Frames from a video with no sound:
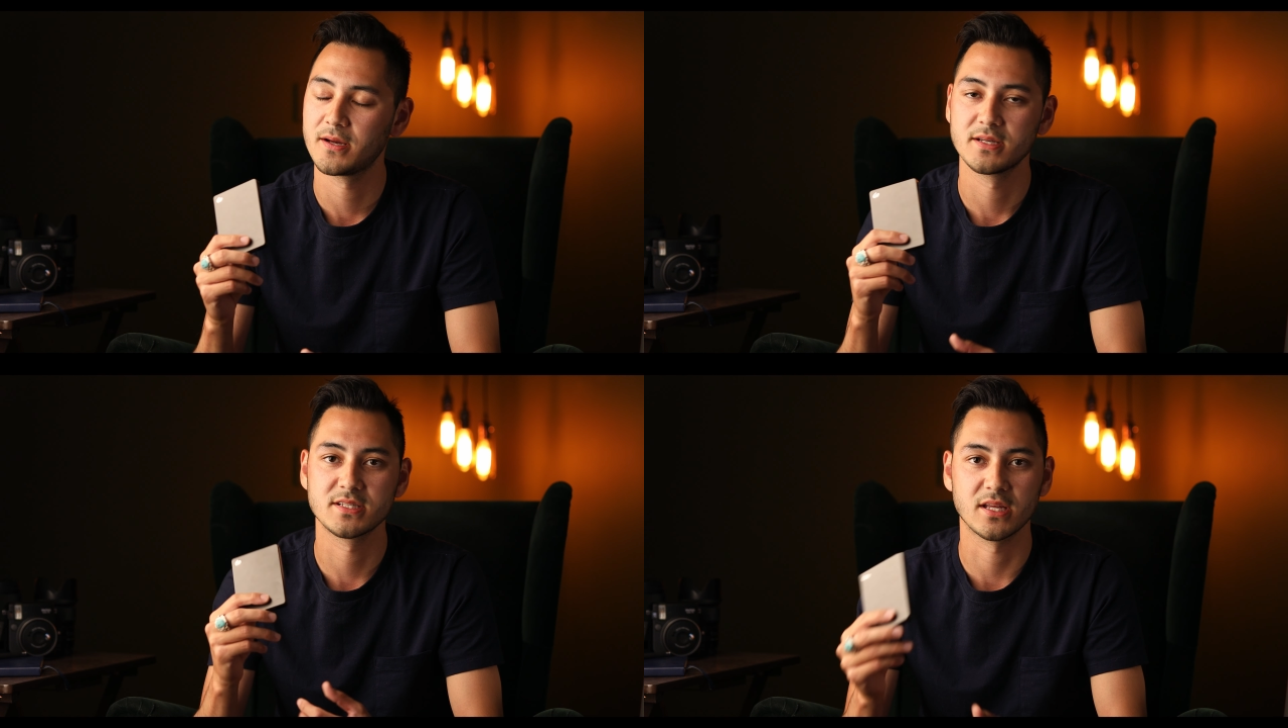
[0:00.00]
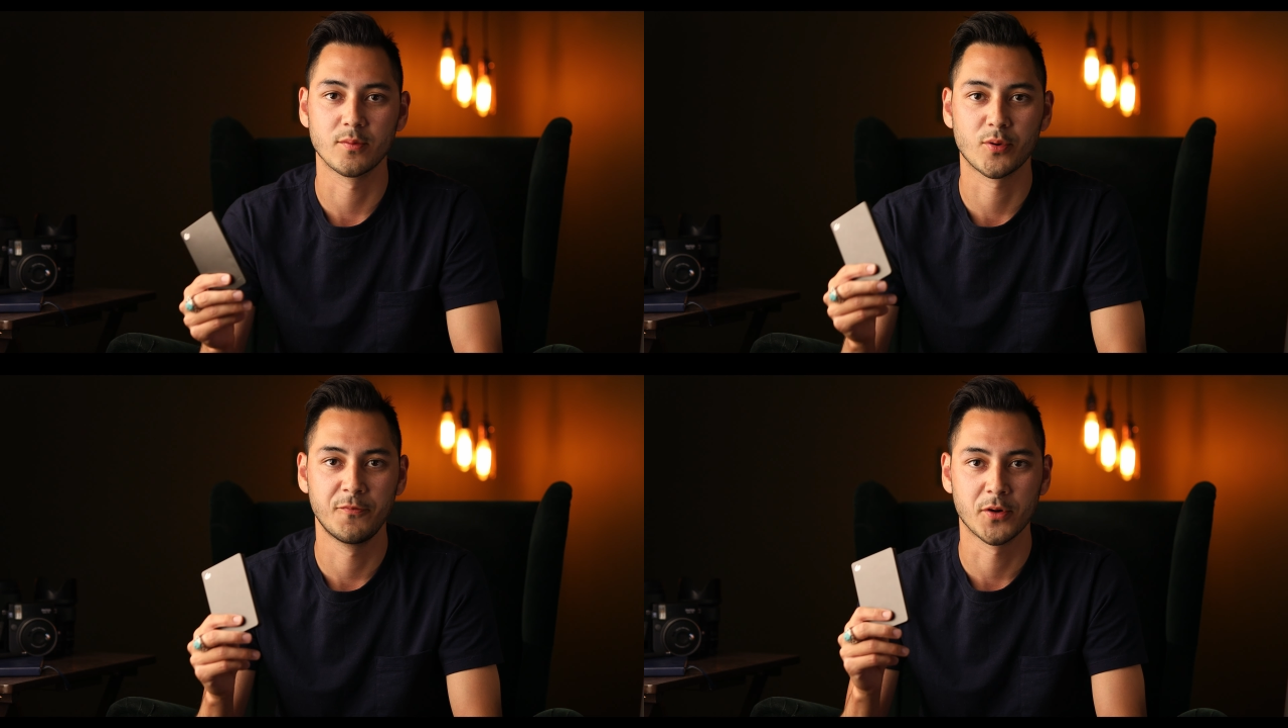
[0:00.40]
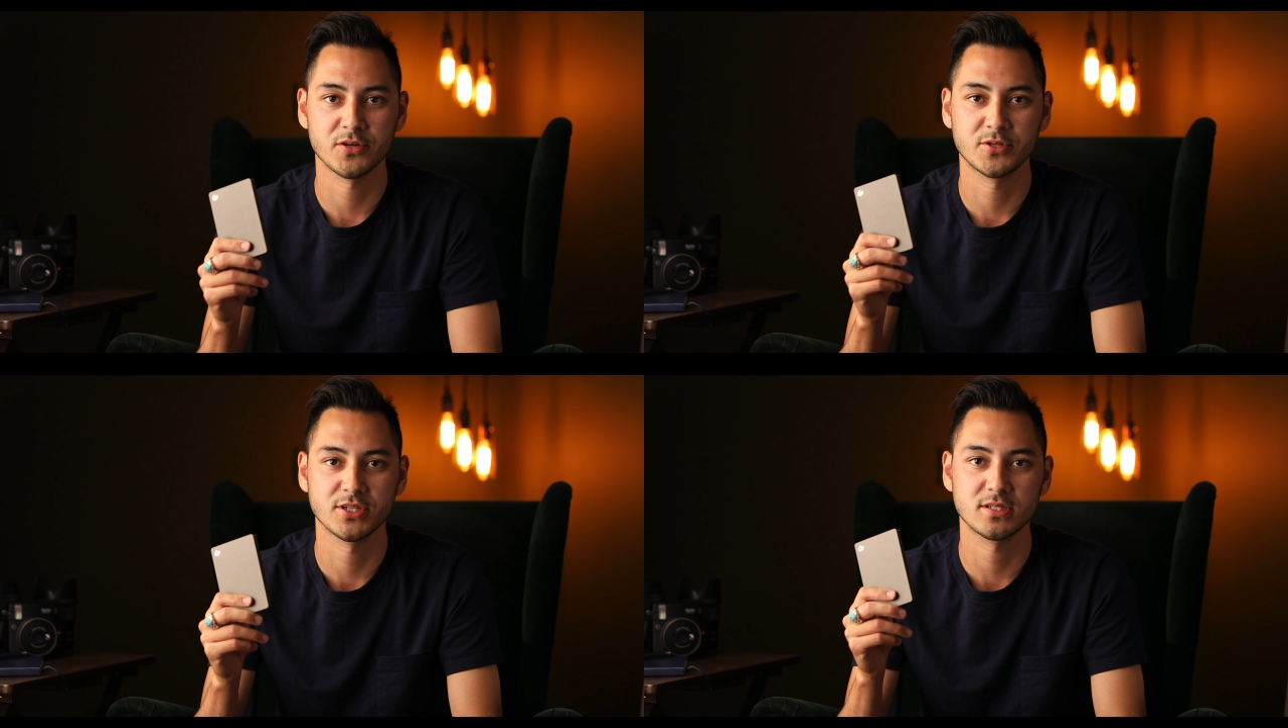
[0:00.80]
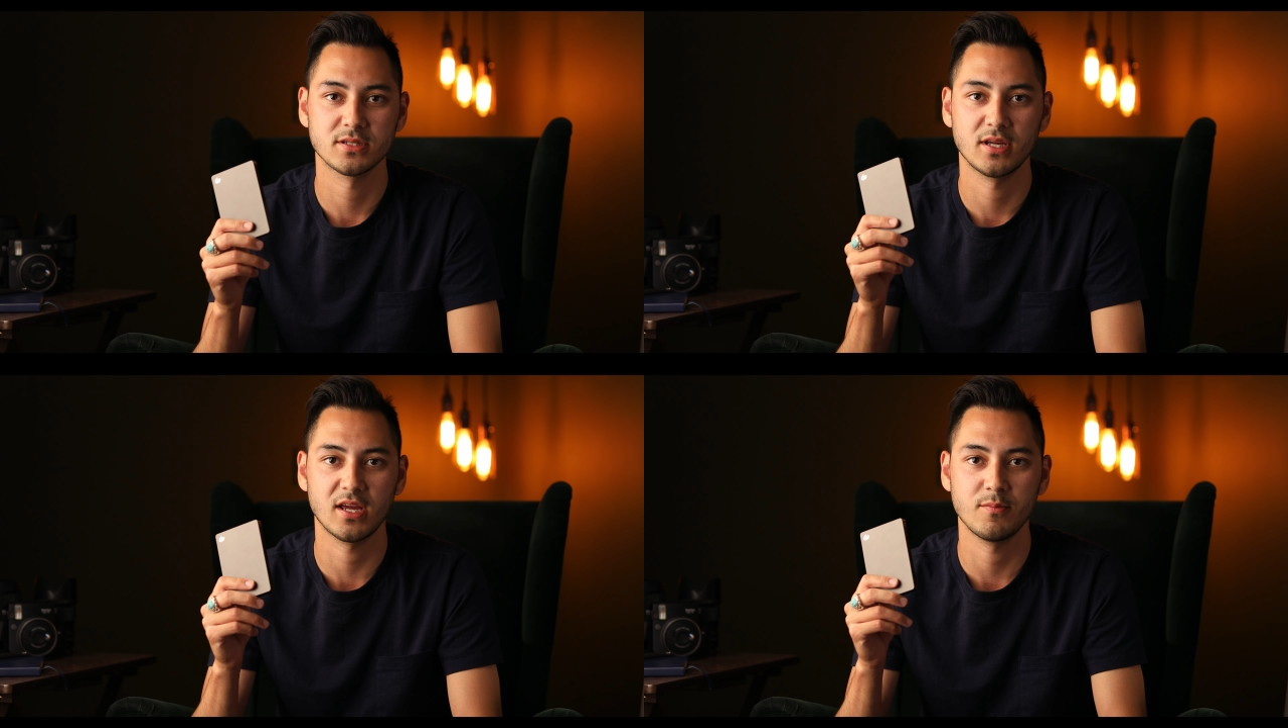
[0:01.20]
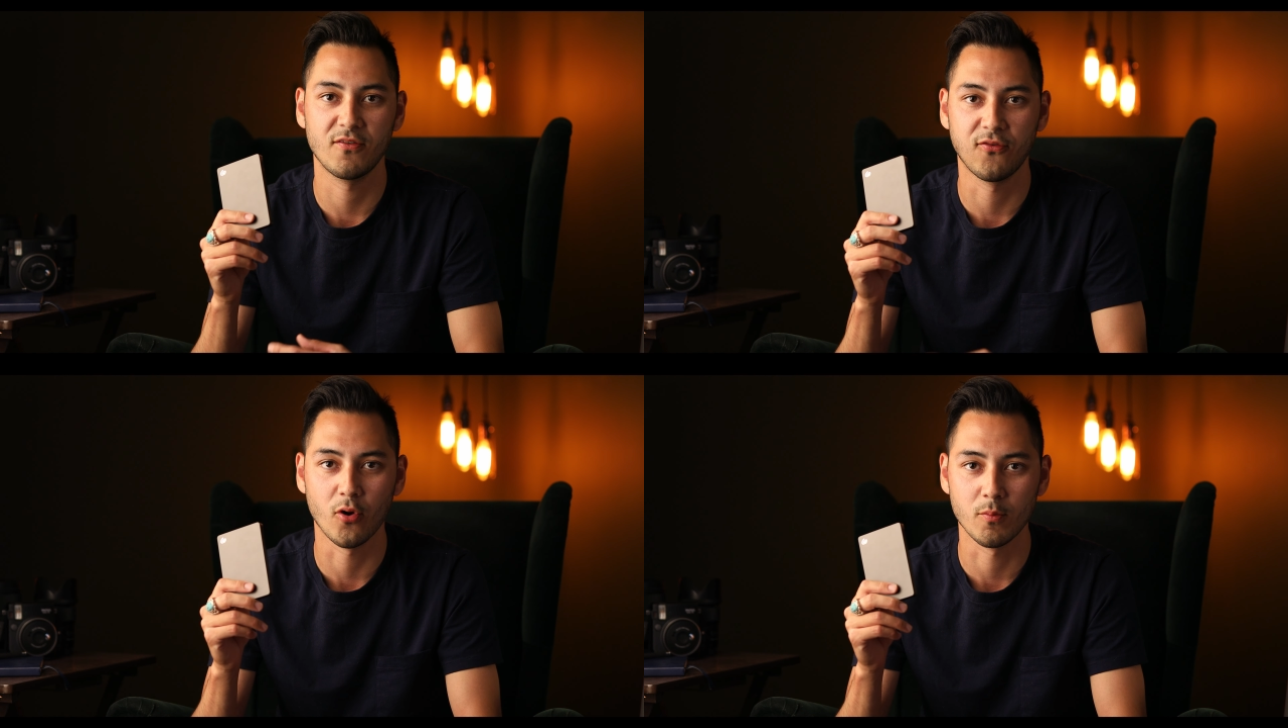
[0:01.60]
Send them proof of purchase. They gave me
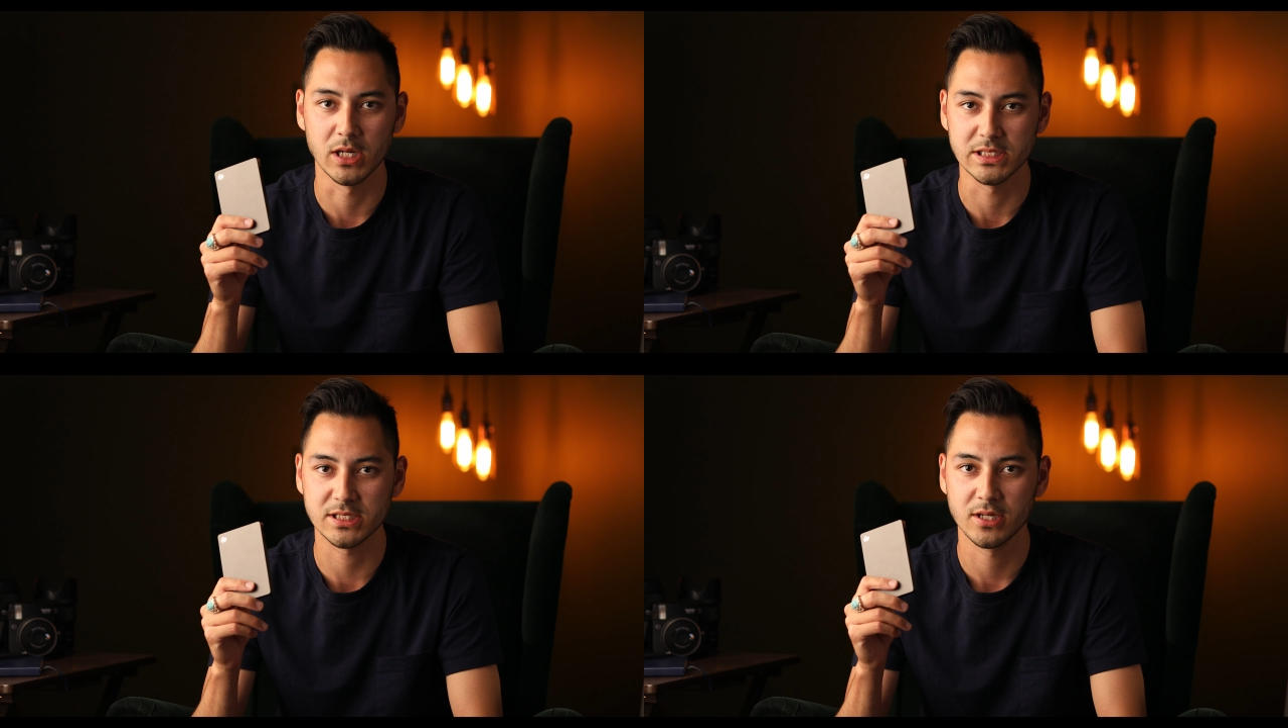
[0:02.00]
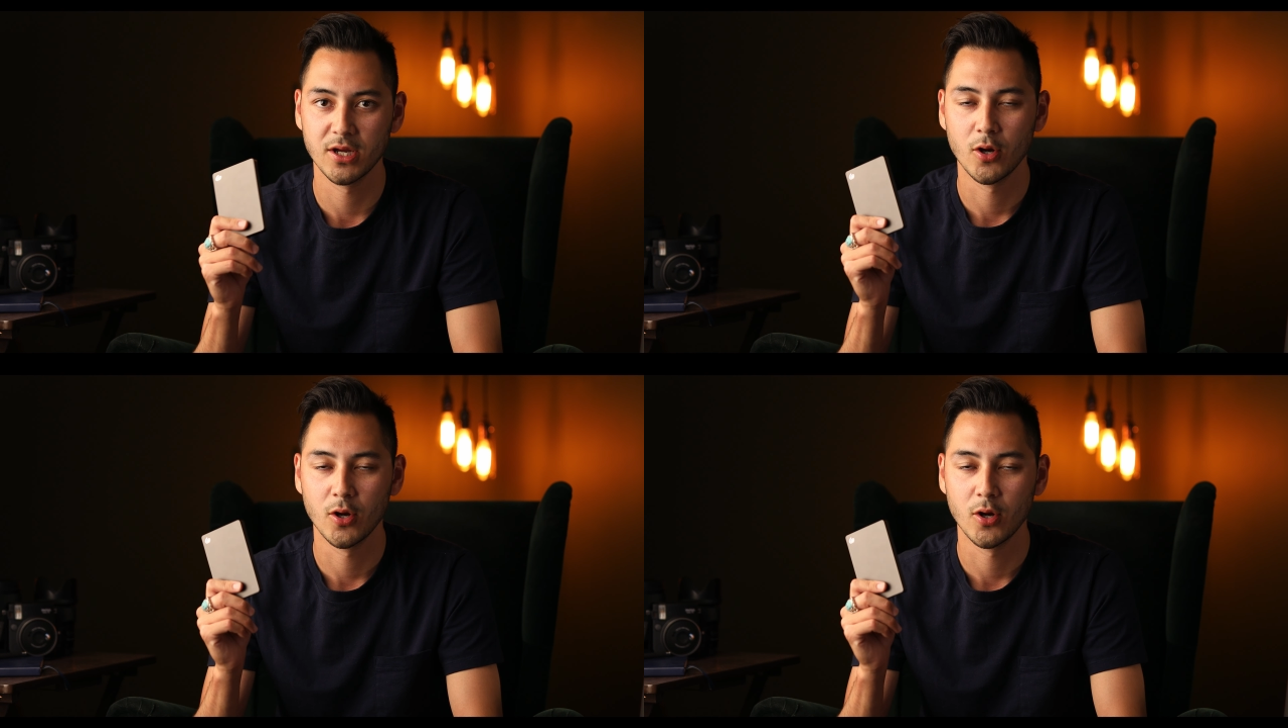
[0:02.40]
4 months,